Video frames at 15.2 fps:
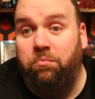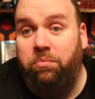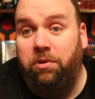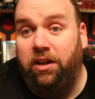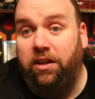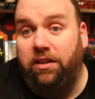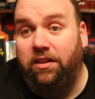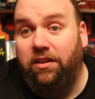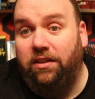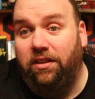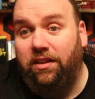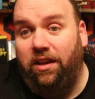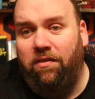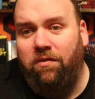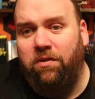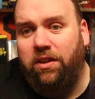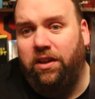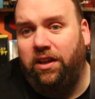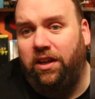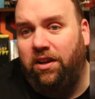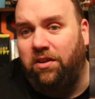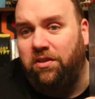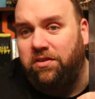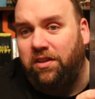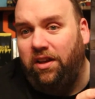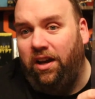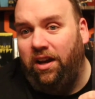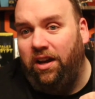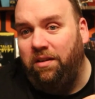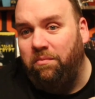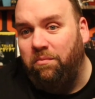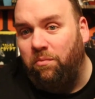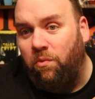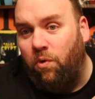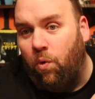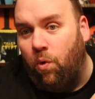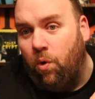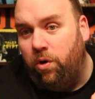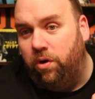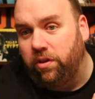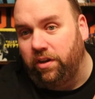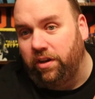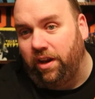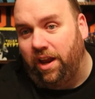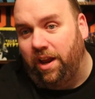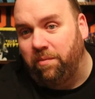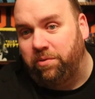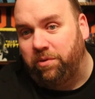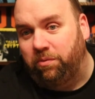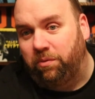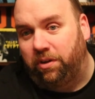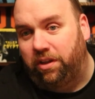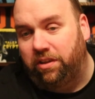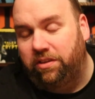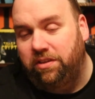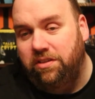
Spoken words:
But everything else, I am more than happy with.